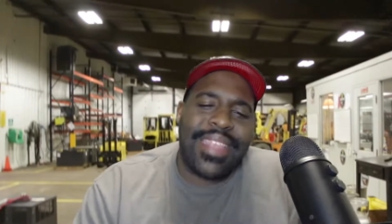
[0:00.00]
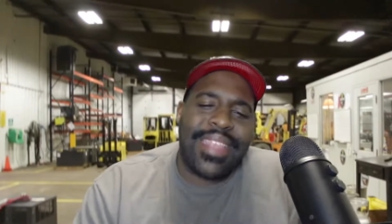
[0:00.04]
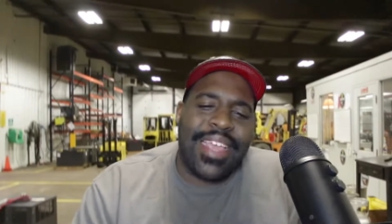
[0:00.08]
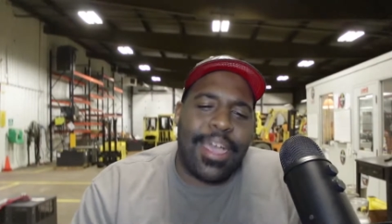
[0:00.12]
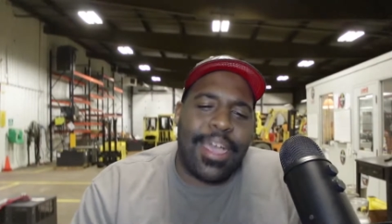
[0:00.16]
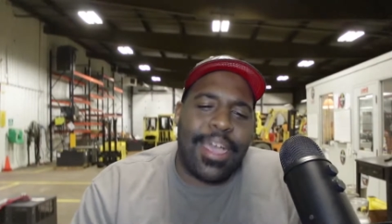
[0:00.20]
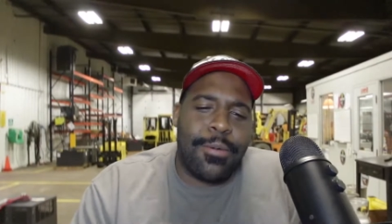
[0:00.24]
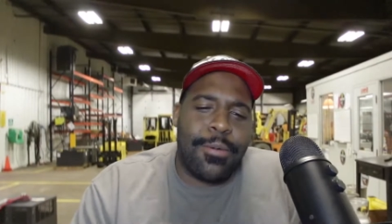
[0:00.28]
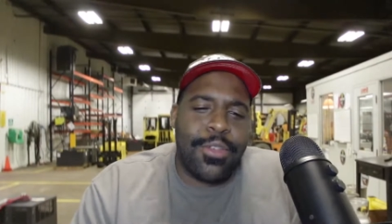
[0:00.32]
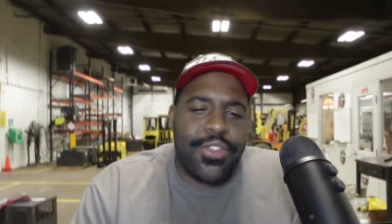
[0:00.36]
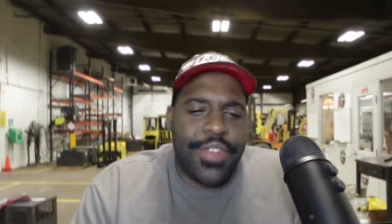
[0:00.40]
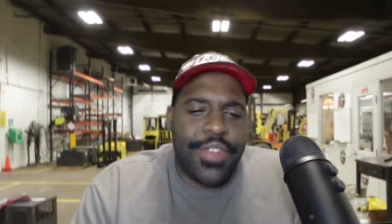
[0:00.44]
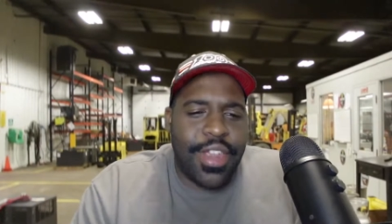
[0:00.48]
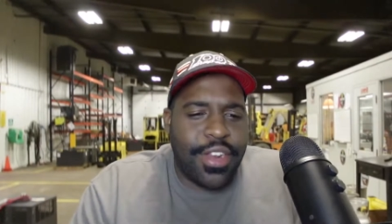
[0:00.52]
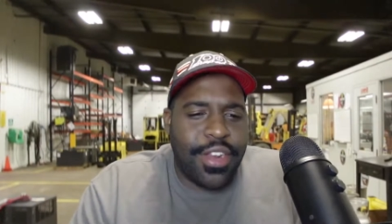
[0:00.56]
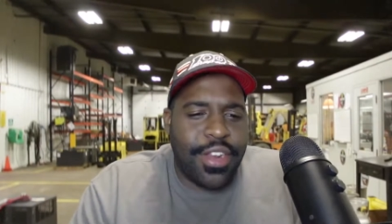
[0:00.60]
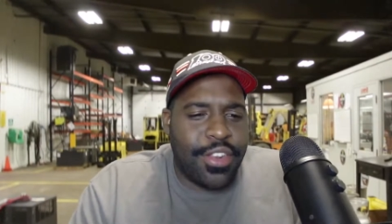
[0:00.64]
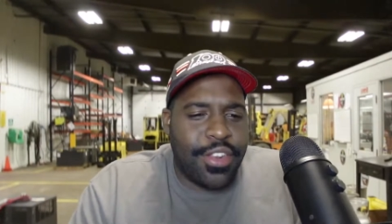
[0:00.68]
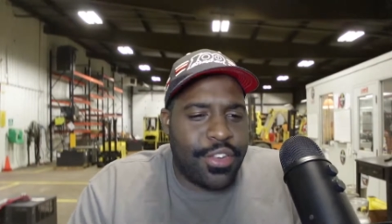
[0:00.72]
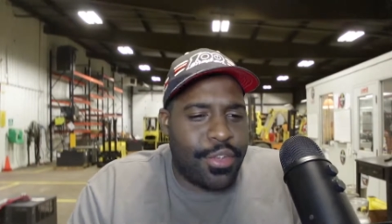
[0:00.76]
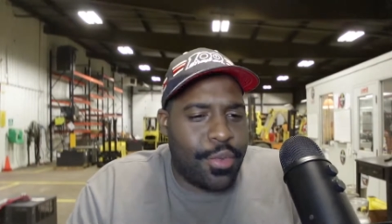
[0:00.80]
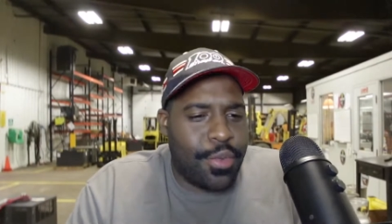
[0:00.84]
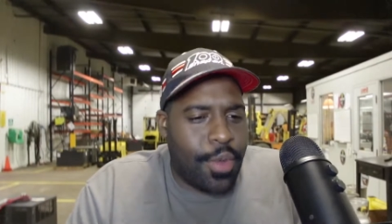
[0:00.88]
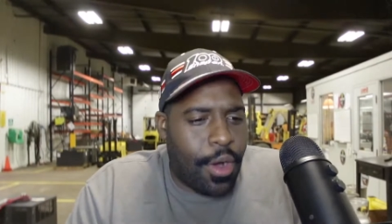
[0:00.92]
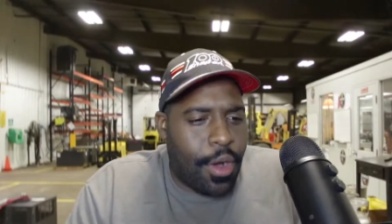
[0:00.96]
I was trying to
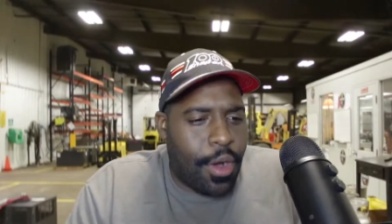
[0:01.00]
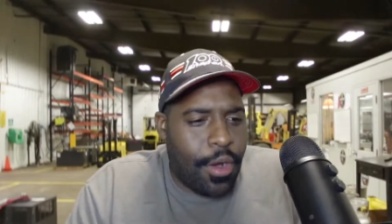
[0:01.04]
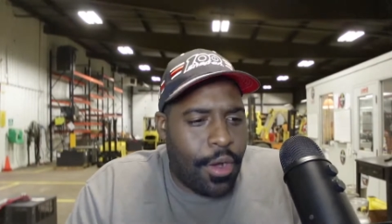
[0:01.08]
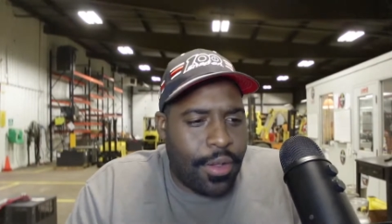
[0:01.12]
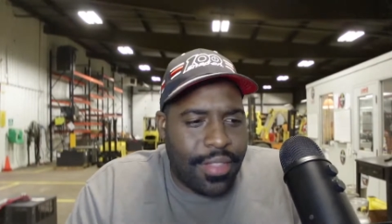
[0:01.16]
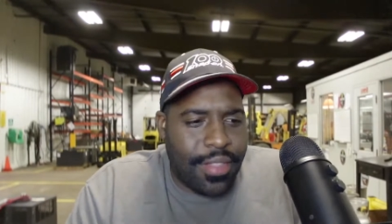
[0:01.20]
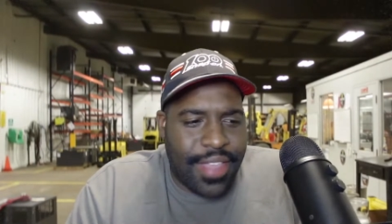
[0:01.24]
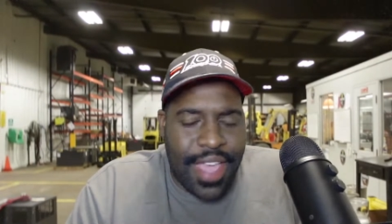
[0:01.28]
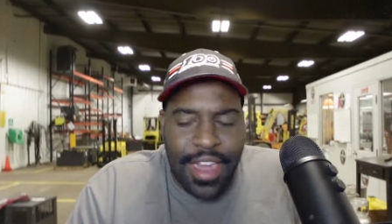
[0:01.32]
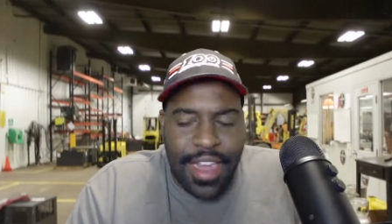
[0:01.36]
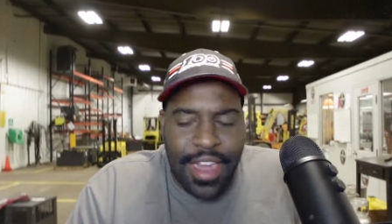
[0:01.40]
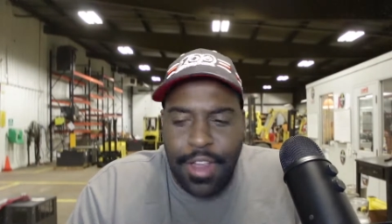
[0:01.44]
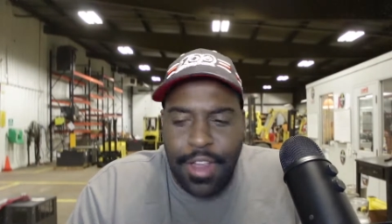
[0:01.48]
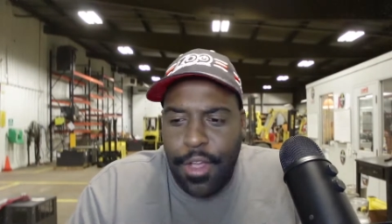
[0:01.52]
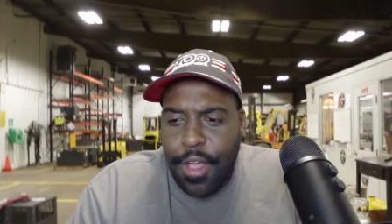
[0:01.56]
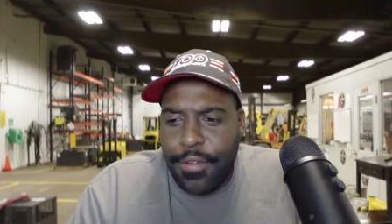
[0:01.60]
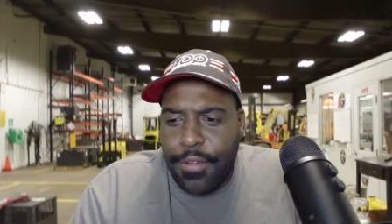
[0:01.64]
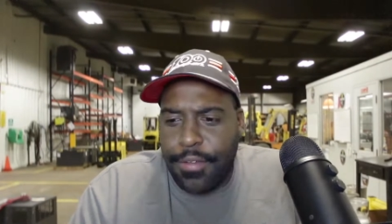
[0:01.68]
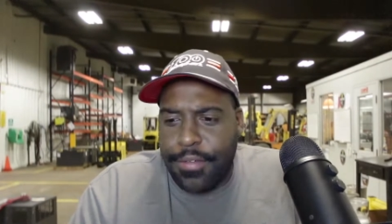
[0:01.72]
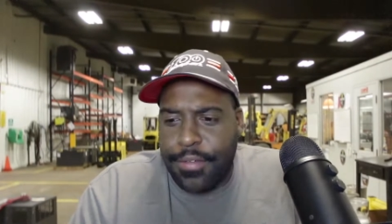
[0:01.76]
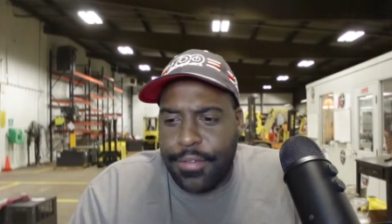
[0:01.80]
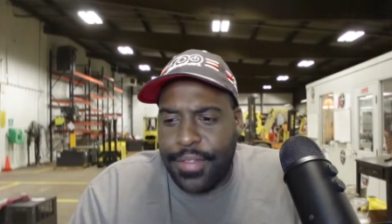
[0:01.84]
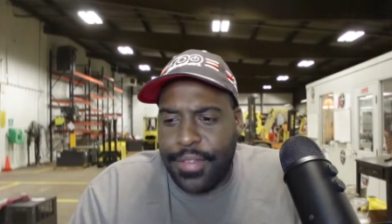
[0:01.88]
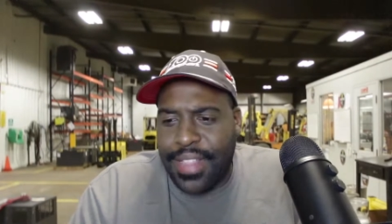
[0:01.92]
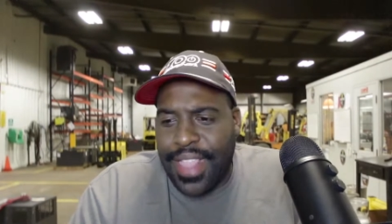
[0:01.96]
do all that off
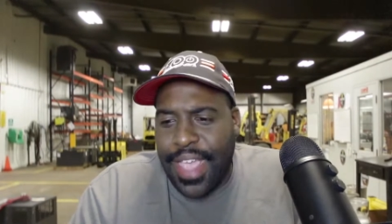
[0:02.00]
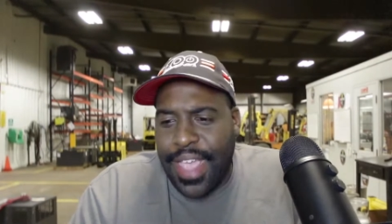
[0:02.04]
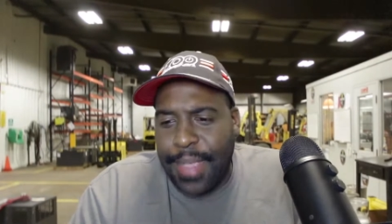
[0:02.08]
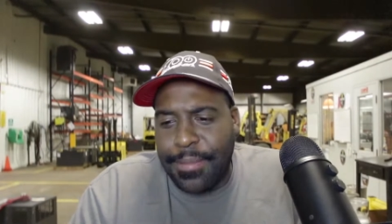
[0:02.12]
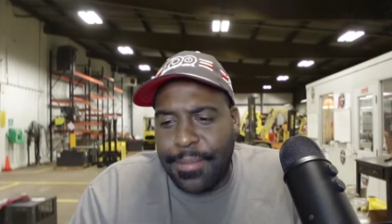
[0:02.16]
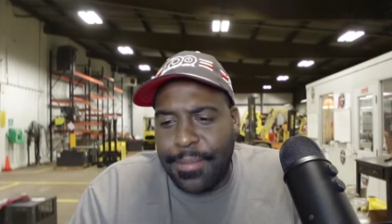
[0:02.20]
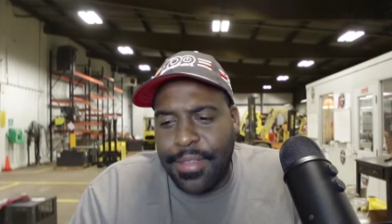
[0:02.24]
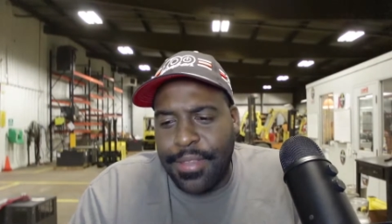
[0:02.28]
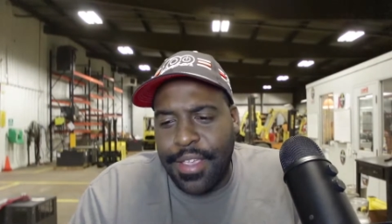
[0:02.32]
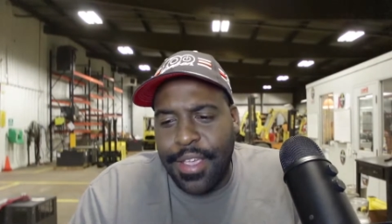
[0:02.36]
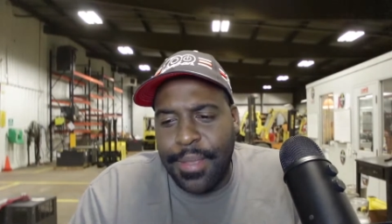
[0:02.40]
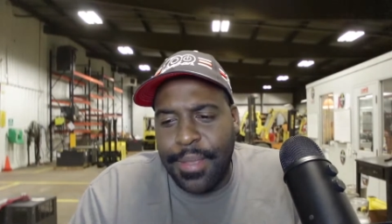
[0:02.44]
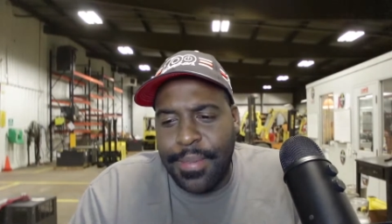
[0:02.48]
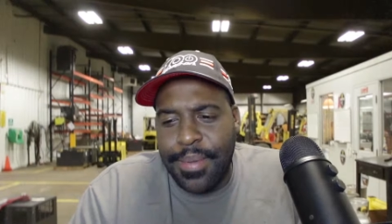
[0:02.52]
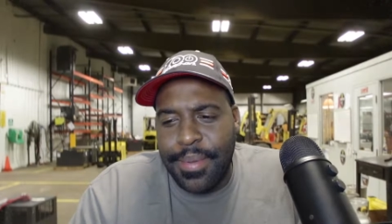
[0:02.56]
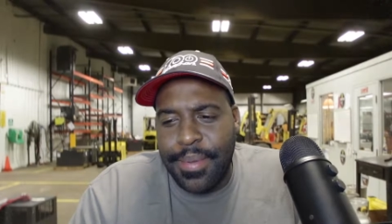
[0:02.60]
of a laptop.